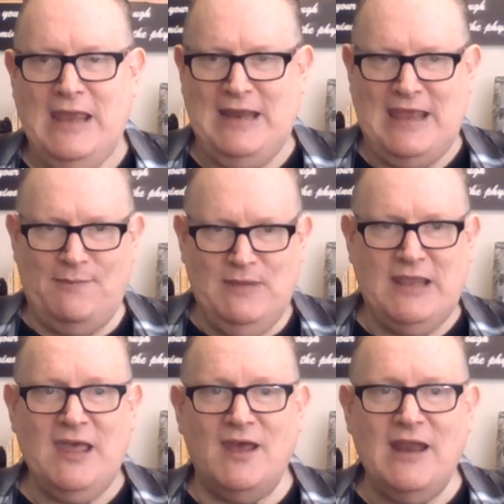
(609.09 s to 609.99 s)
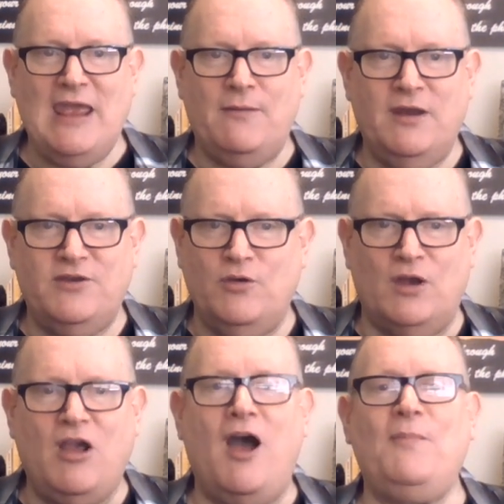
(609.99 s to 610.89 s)
and had begun and to
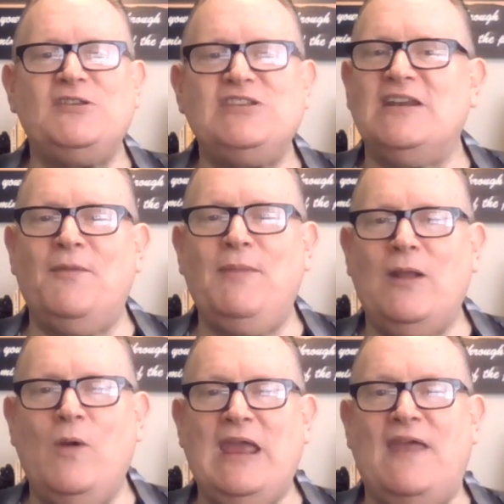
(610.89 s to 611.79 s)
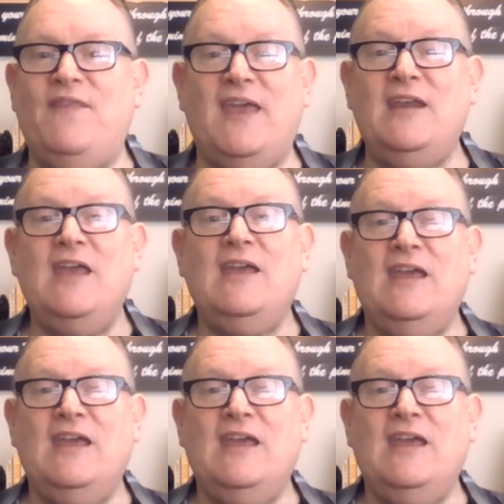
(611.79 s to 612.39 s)
accomplish it in a big way, and then